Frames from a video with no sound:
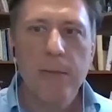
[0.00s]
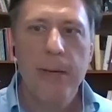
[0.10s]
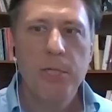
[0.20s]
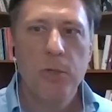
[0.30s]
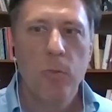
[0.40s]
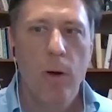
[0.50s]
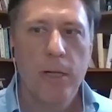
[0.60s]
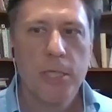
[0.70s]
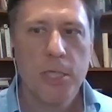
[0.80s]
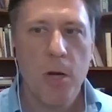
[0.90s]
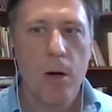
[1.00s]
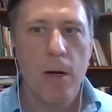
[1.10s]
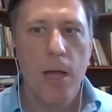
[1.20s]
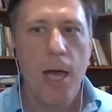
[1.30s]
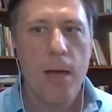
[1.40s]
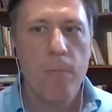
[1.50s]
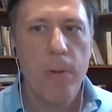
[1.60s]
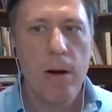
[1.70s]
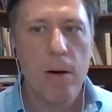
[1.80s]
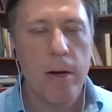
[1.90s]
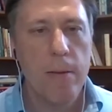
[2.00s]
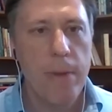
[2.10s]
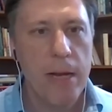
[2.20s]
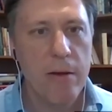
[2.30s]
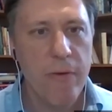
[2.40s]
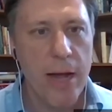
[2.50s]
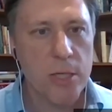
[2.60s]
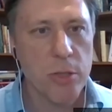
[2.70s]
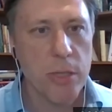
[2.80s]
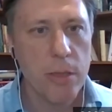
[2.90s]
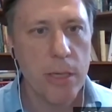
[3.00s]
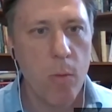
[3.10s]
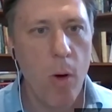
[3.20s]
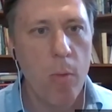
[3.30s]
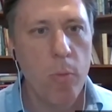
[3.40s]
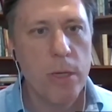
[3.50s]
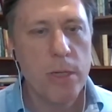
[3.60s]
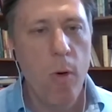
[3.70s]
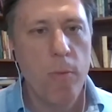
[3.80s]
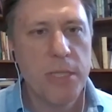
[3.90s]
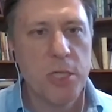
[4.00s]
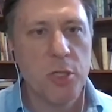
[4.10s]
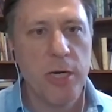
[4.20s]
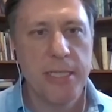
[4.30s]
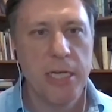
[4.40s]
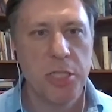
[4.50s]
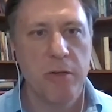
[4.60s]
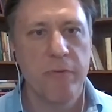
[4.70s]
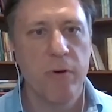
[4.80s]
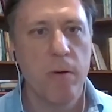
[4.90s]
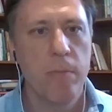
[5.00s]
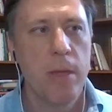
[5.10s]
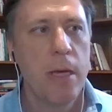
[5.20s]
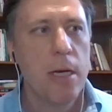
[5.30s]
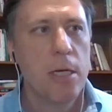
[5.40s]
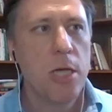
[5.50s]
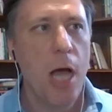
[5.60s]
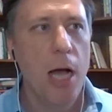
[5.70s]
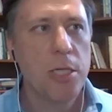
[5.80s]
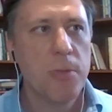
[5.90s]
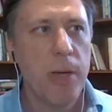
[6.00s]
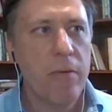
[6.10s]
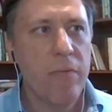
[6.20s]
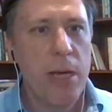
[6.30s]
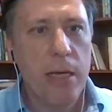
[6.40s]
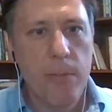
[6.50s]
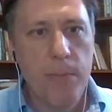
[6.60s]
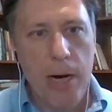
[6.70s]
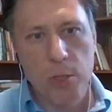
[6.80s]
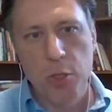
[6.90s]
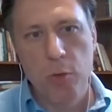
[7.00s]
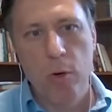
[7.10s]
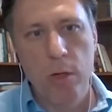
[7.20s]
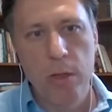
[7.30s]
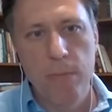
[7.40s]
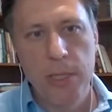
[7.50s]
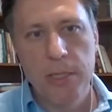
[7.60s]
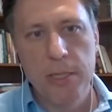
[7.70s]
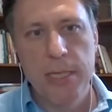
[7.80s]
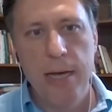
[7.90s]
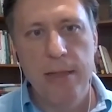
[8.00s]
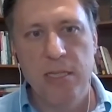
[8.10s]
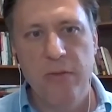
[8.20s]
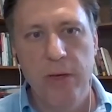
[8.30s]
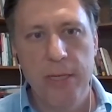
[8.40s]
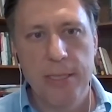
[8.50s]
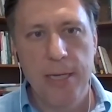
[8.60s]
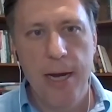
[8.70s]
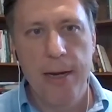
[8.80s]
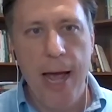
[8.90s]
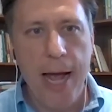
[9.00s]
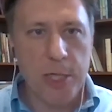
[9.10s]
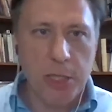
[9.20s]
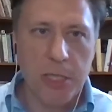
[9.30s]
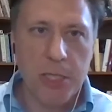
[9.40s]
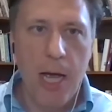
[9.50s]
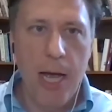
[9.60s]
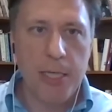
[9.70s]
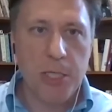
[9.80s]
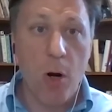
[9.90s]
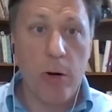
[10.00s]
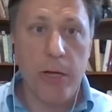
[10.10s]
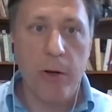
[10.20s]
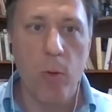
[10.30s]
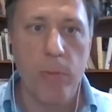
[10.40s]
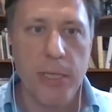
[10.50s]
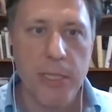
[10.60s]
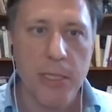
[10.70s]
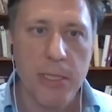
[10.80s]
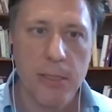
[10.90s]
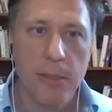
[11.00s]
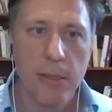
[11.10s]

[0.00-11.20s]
made you want to start Peregrine Manufacturing? Like what was the transition from just kind of being in the parachute world, the military side and the civilian side, to actually starting your own business?